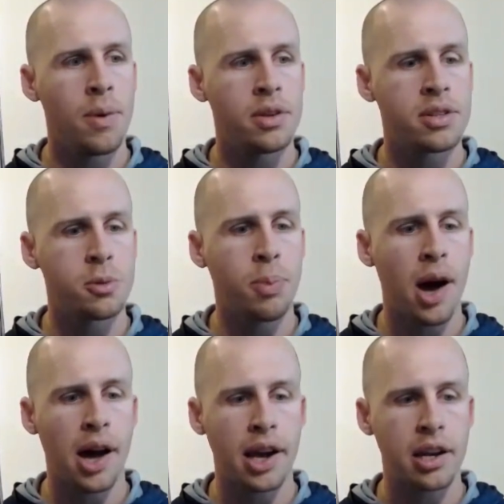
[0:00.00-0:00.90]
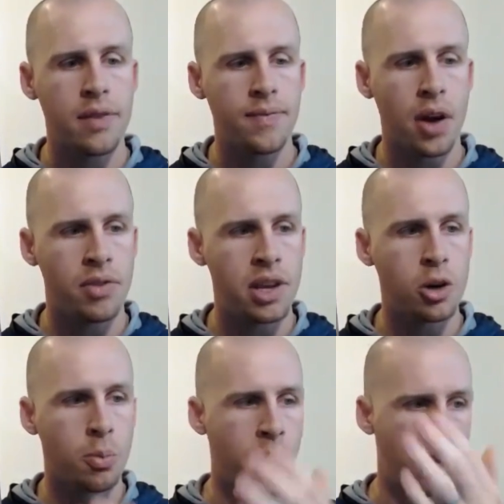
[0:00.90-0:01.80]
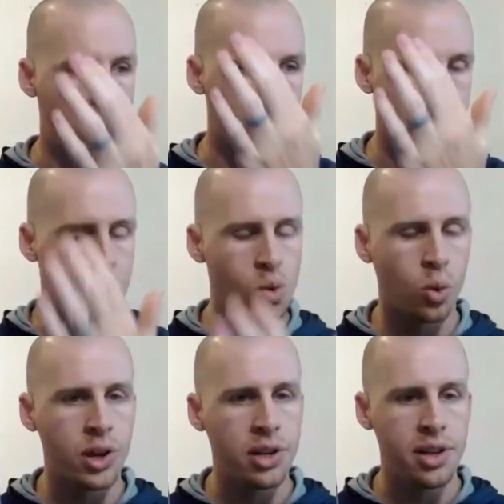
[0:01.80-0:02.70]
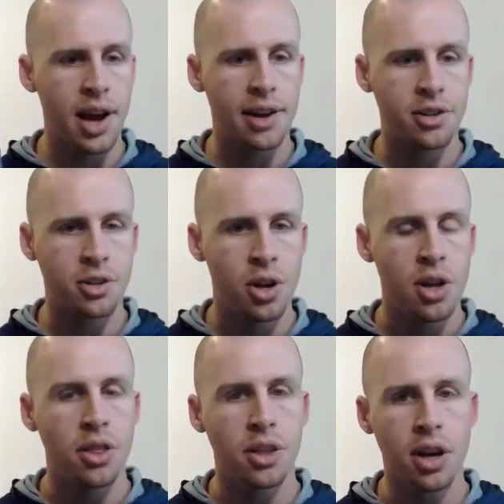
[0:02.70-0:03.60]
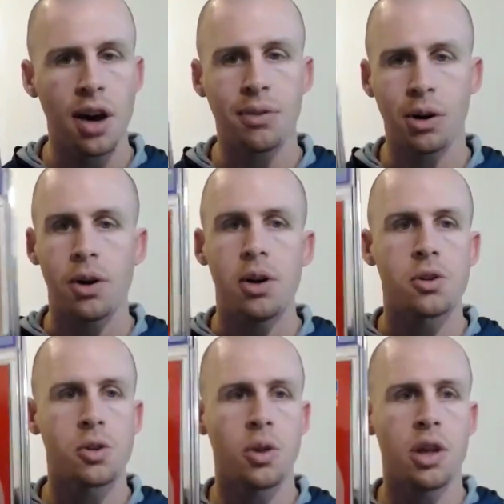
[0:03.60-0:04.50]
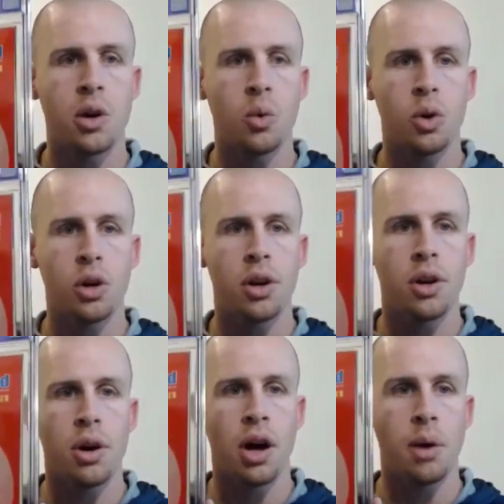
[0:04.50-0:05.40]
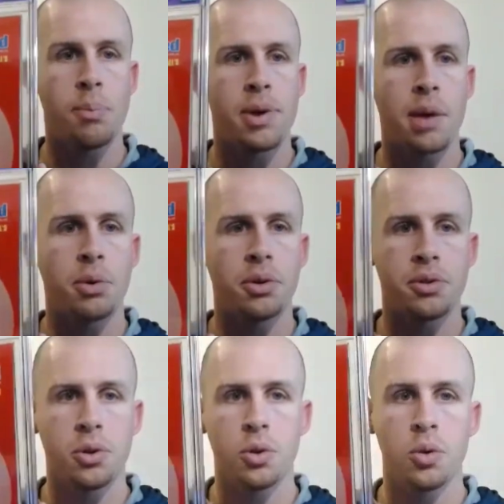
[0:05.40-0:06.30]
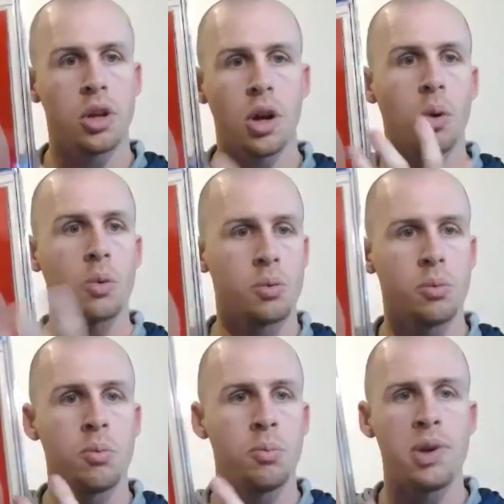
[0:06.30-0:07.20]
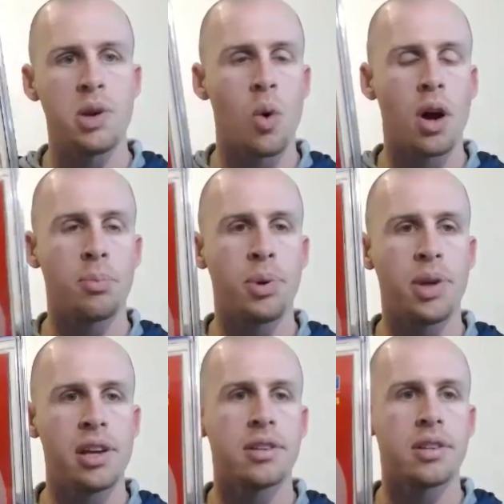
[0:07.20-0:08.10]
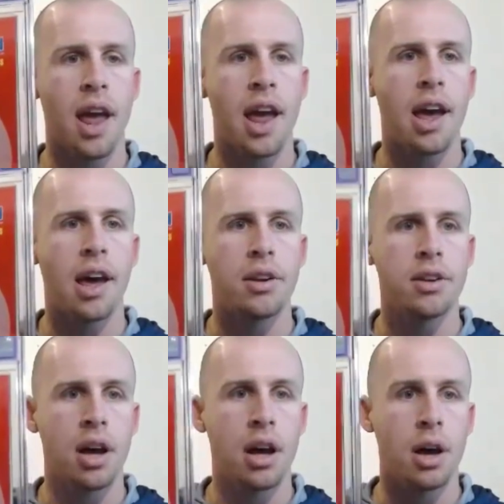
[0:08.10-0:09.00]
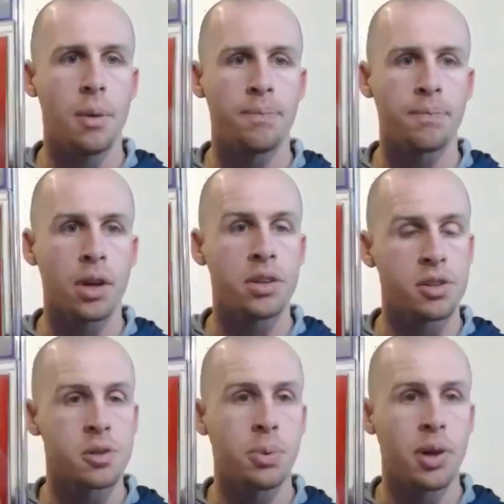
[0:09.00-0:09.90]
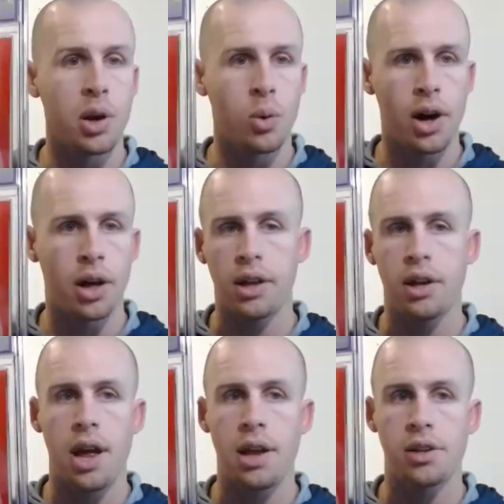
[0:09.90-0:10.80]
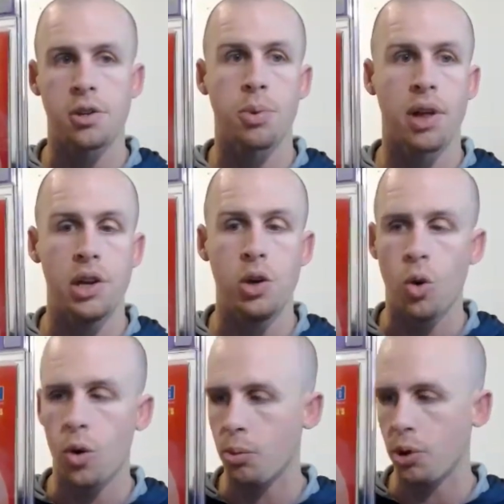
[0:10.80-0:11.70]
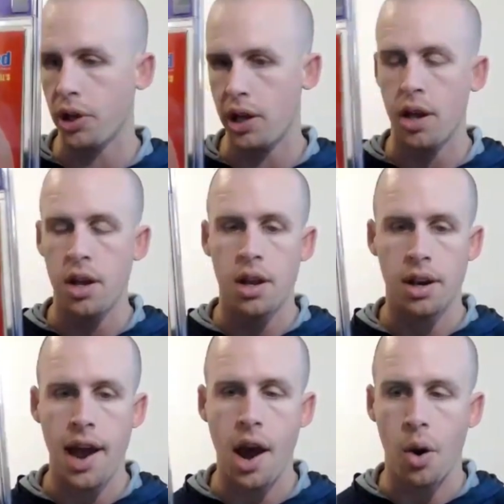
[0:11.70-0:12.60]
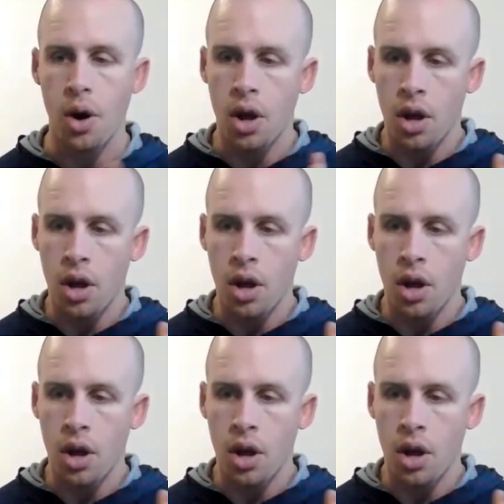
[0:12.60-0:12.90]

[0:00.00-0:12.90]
spine of the inner pages to reattach the cover so that it would be able to, be one piece and display well and display normally. Now,